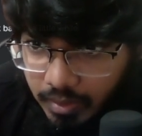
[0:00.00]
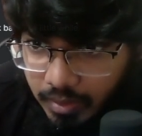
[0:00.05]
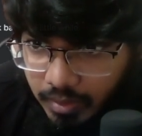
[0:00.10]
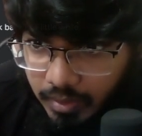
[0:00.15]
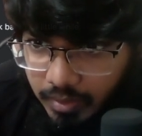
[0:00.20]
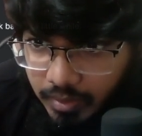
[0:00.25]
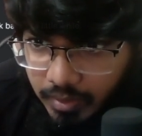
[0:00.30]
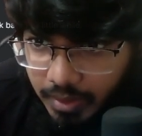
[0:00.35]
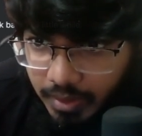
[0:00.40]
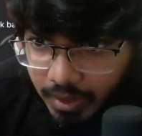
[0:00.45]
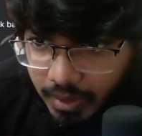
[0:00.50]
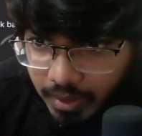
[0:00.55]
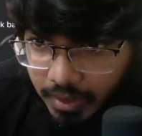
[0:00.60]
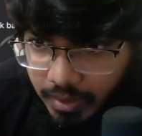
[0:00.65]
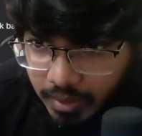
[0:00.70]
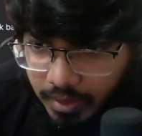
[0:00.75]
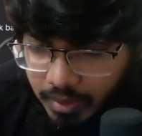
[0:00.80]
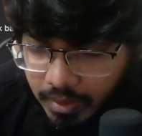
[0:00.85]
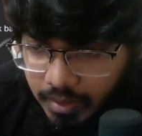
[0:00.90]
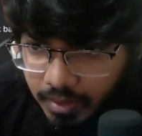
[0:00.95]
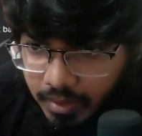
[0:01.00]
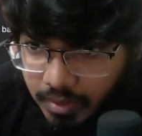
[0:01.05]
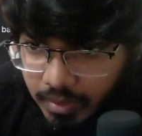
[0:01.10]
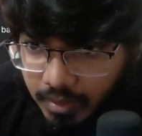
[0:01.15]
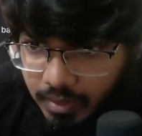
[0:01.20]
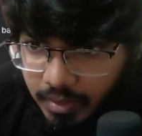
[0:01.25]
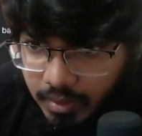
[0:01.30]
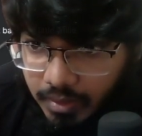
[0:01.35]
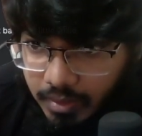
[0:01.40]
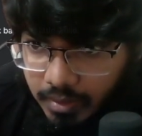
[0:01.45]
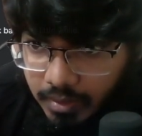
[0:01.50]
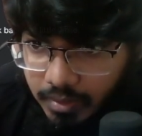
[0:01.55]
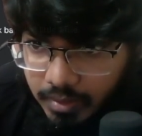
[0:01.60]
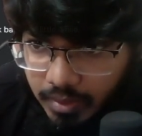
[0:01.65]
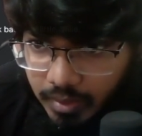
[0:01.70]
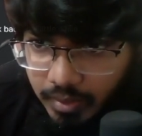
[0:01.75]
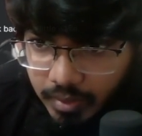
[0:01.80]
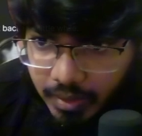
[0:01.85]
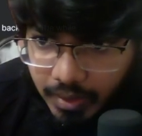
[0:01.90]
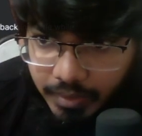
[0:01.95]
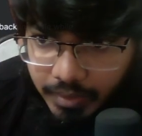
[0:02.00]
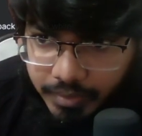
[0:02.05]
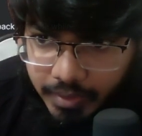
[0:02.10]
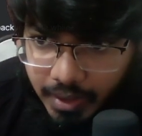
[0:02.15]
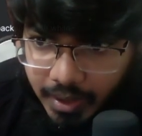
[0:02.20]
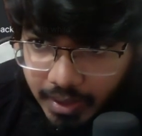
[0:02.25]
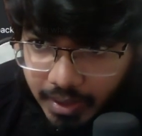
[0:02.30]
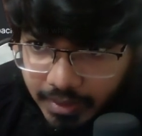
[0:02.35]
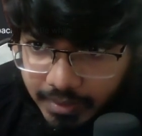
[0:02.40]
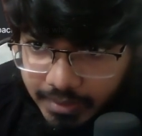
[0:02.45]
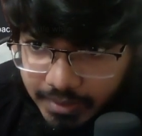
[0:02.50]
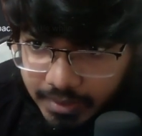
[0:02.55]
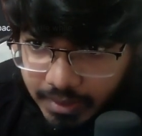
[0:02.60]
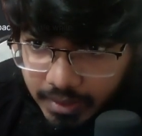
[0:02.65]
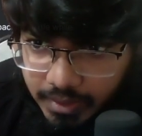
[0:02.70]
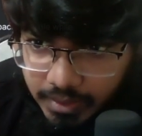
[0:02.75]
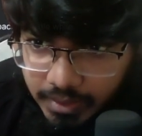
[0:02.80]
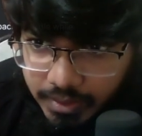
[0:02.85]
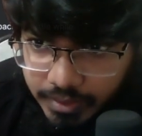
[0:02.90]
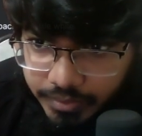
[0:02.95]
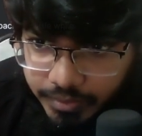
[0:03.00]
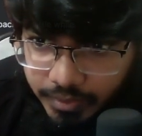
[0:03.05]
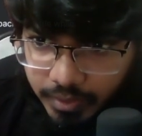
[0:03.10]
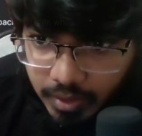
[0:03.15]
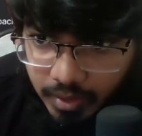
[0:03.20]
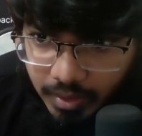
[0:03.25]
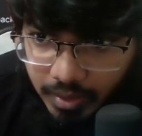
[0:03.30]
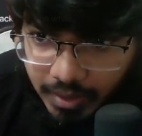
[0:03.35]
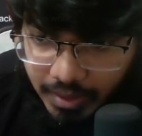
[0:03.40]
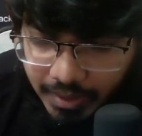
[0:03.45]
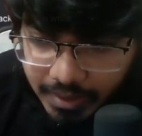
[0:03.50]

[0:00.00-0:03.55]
Okay, so if I search for,